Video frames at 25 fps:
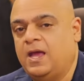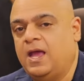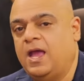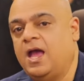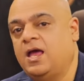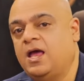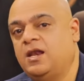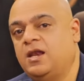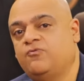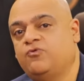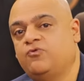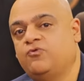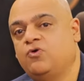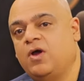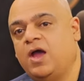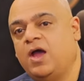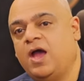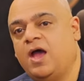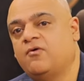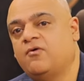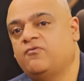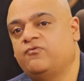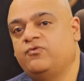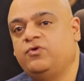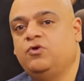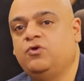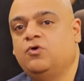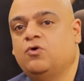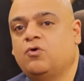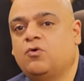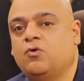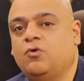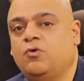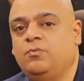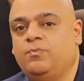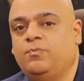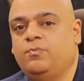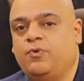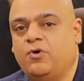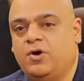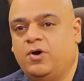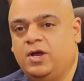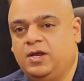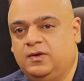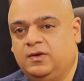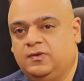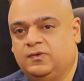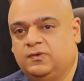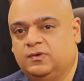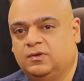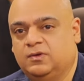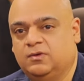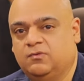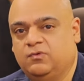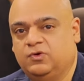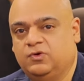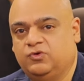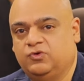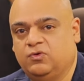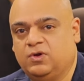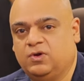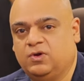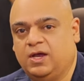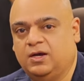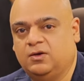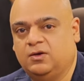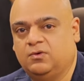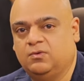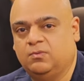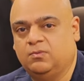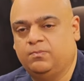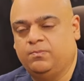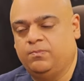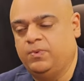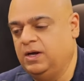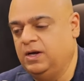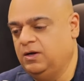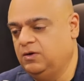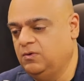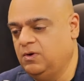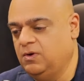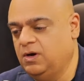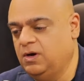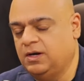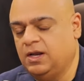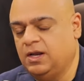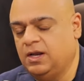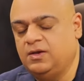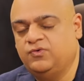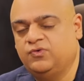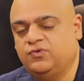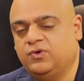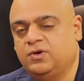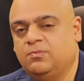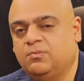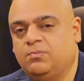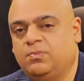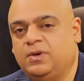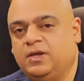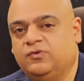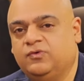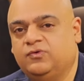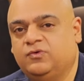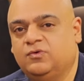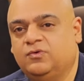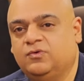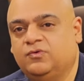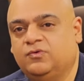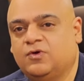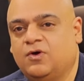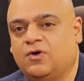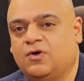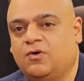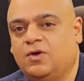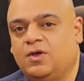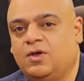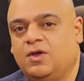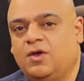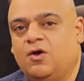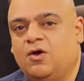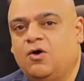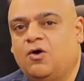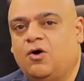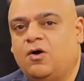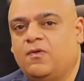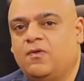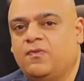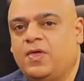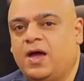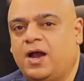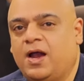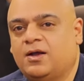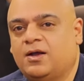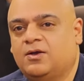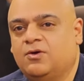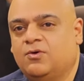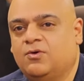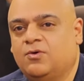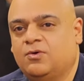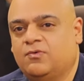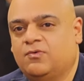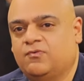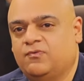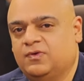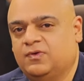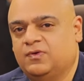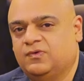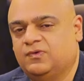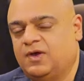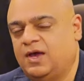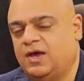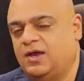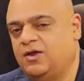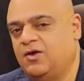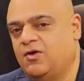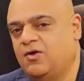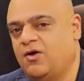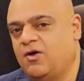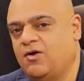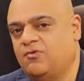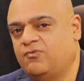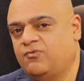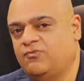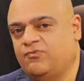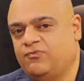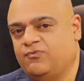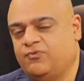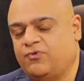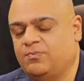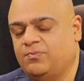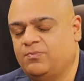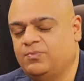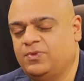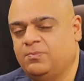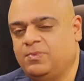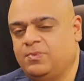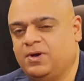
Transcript: And if you have your own points which you'd like to bring to our attention, please do so. On that note, we're signing off from the